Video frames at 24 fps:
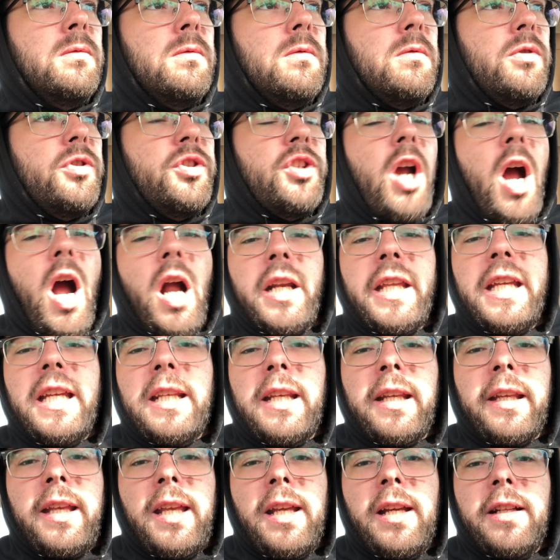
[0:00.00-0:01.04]
Johnny and
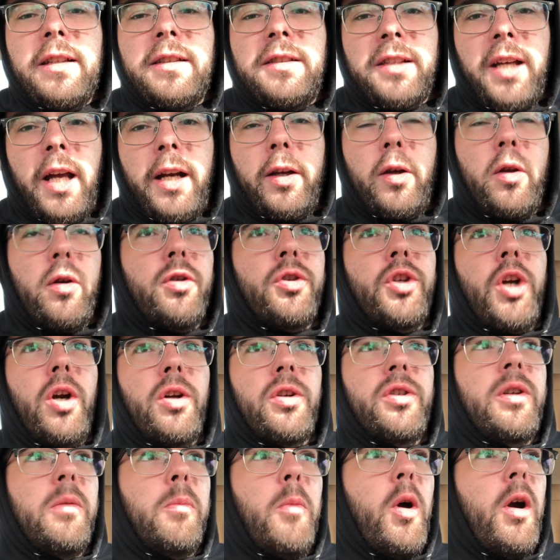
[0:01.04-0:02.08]
the kids got to go to
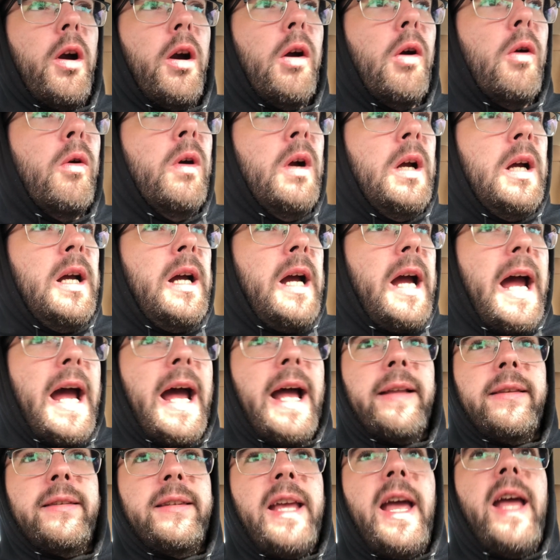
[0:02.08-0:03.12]
church tomorrow
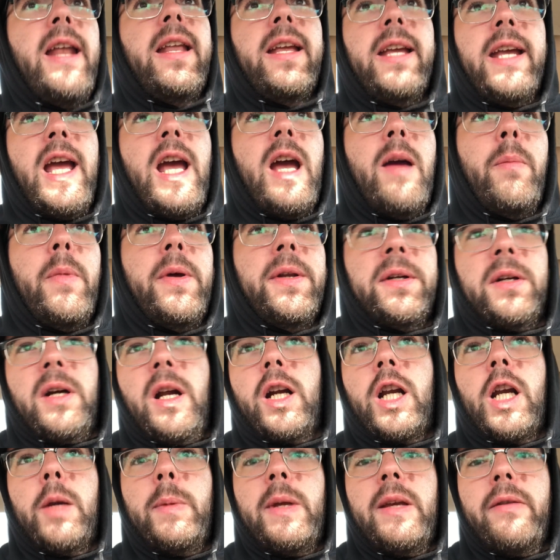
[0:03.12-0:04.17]
at 10 a.m. and they're not
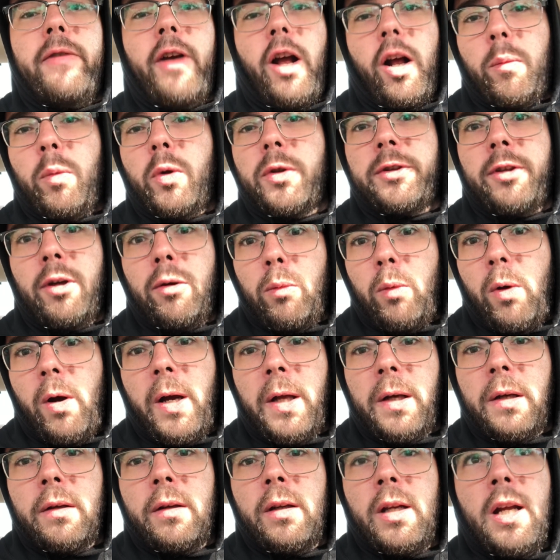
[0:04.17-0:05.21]
going to be available till
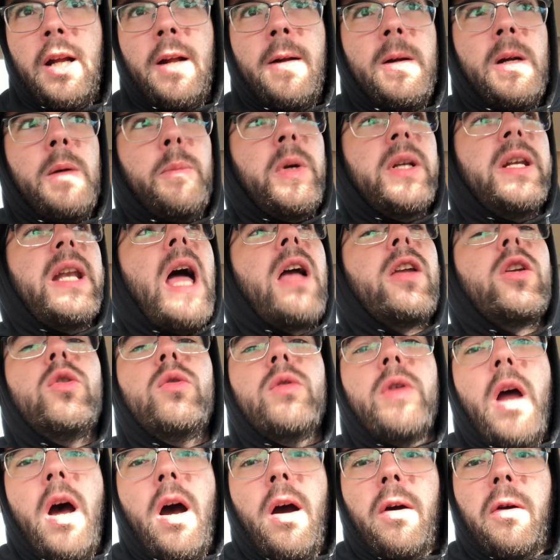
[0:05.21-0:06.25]
1. But now
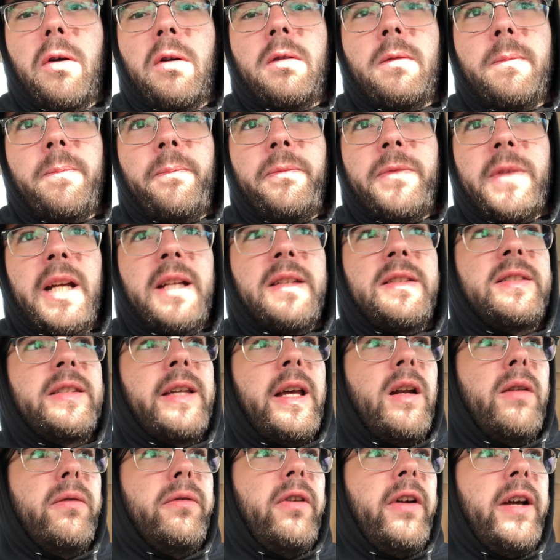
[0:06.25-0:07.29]

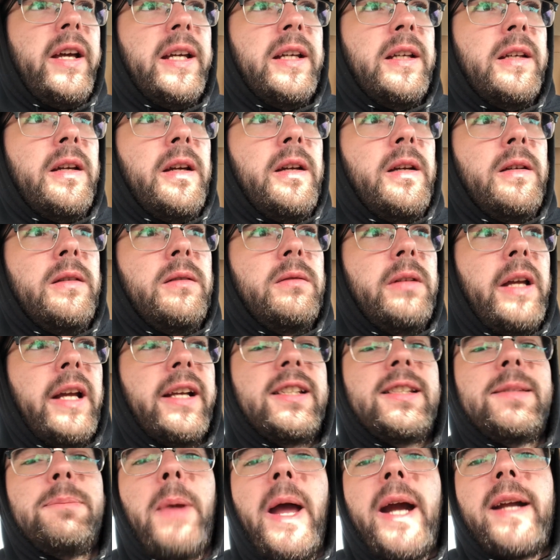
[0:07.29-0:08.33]
instead of like
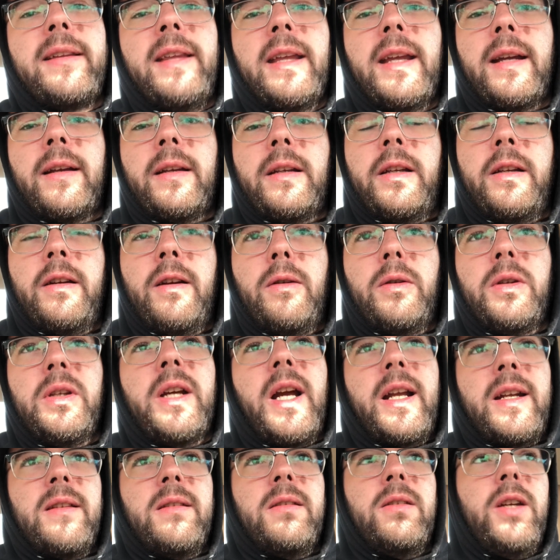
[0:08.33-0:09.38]
expecting, you
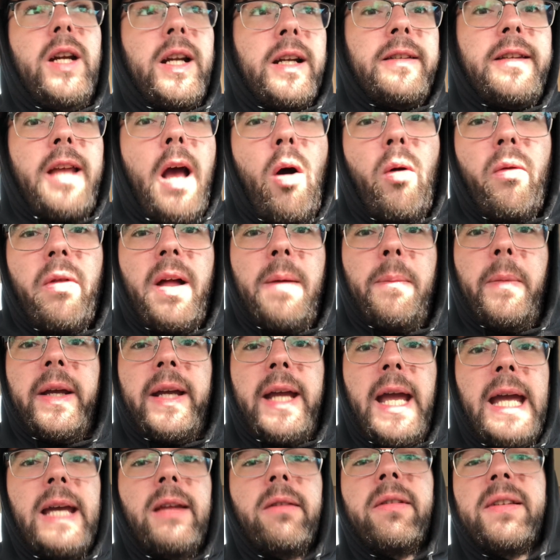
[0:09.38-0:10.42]
got to tell them like,
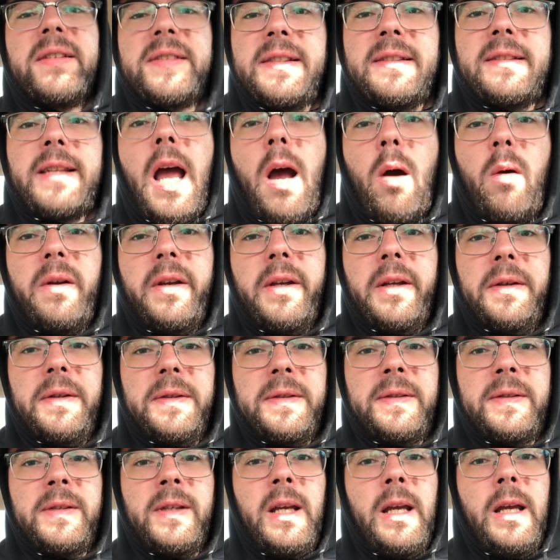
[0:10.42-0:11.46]
hey, this is how it
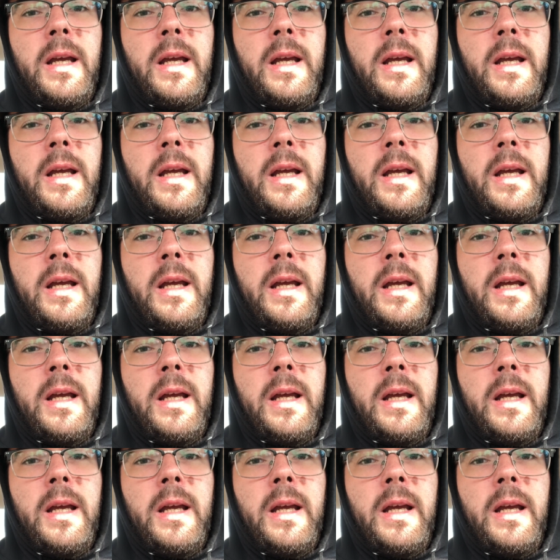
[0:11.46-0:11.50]
is,